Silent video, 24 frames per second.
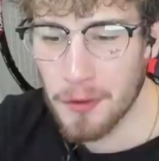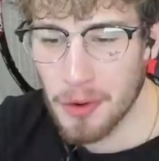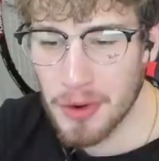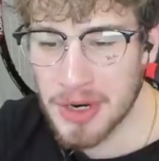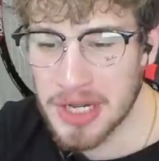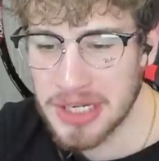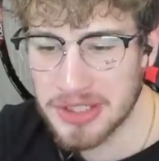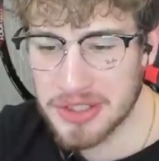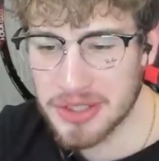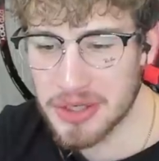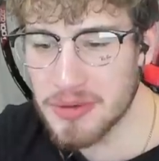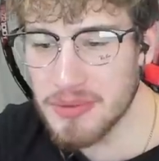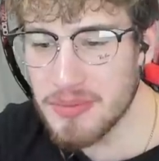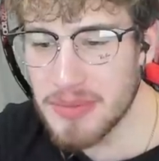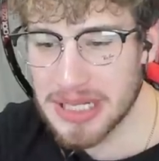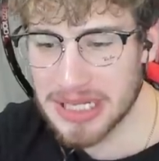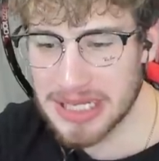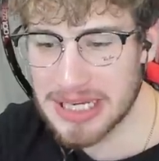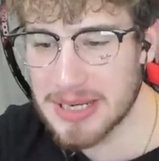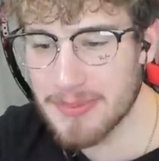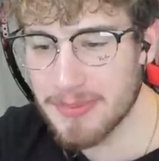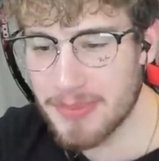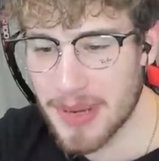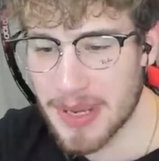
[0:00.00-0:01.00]
42
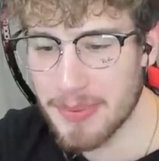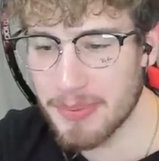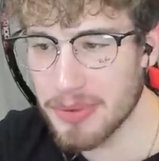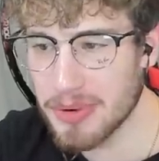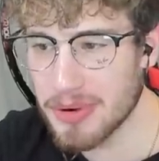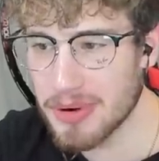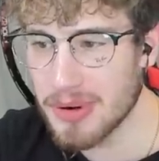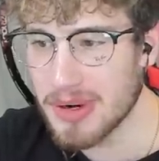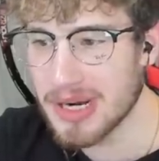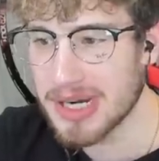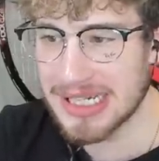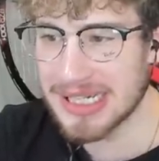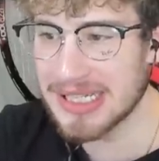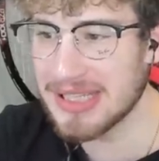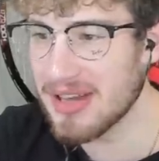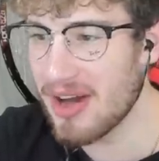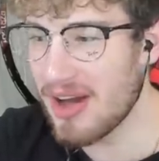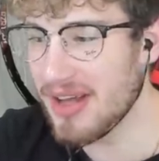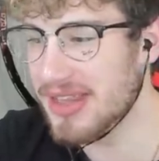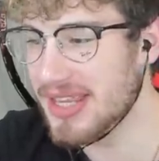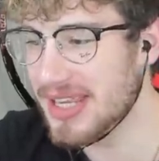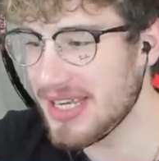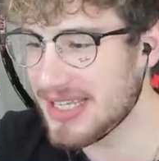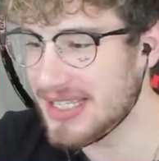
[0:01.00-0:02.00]
million people clicked
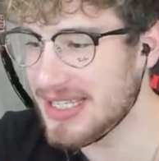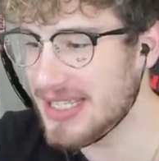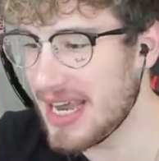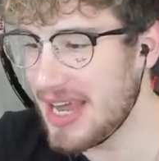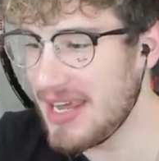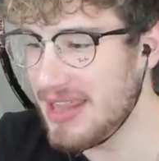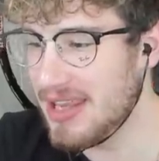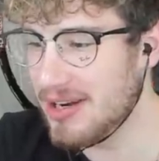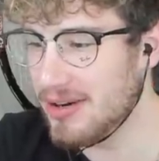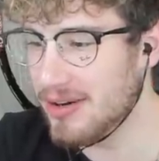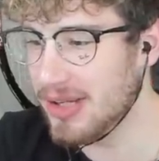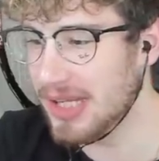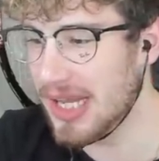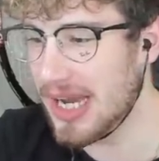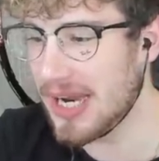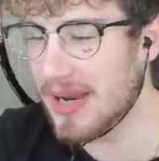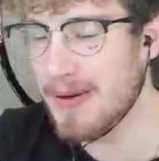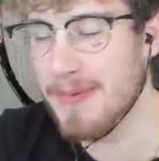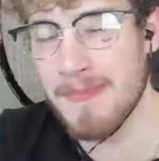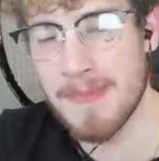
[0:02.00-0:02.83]
on this and they were like,